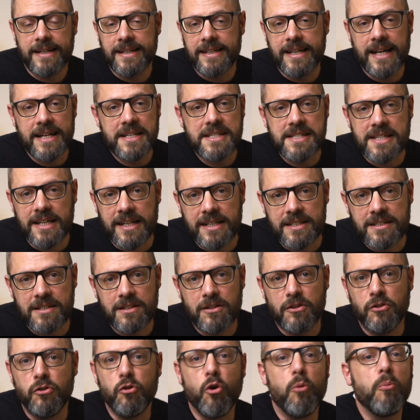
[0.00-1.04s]
That's it,
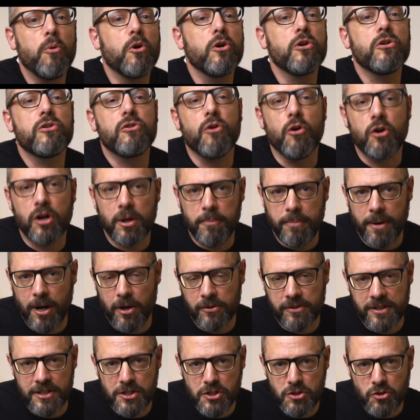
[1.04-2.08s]
no more talk
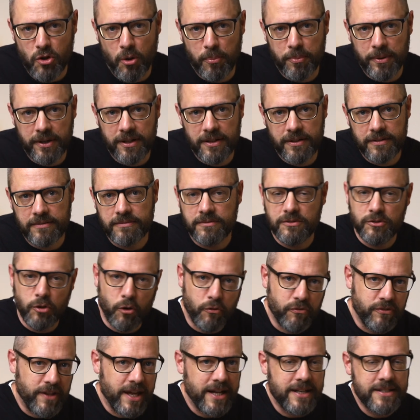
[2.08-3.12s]
about this topic. Not
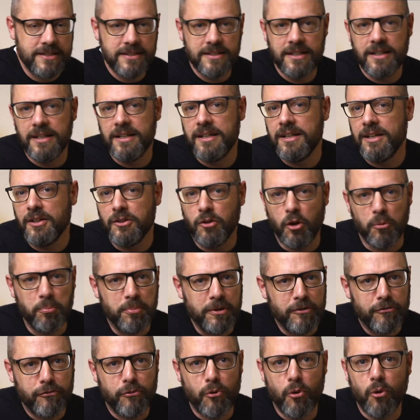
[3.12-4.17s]
then, not
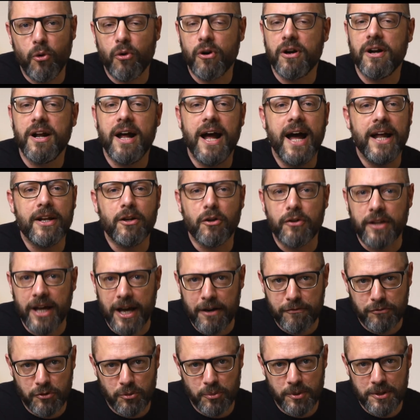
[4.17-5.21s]
before, and not
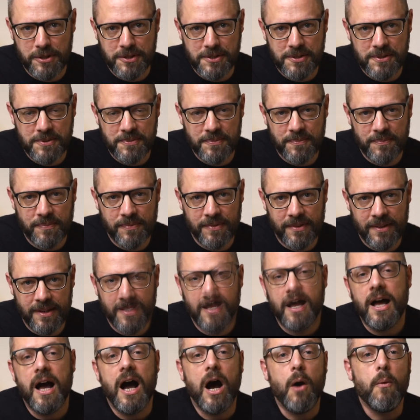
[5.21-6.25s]
afterwards.
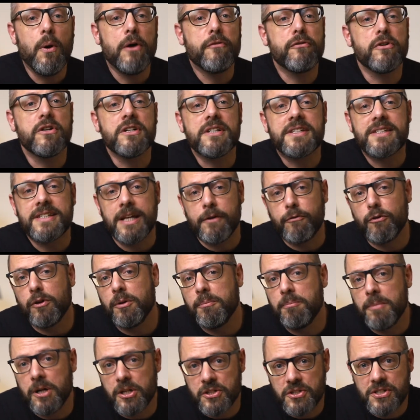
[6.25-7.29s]
However, several
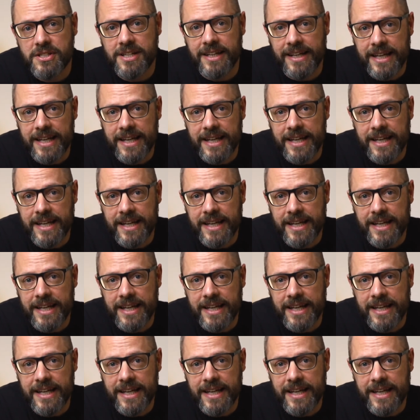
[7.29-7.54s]
months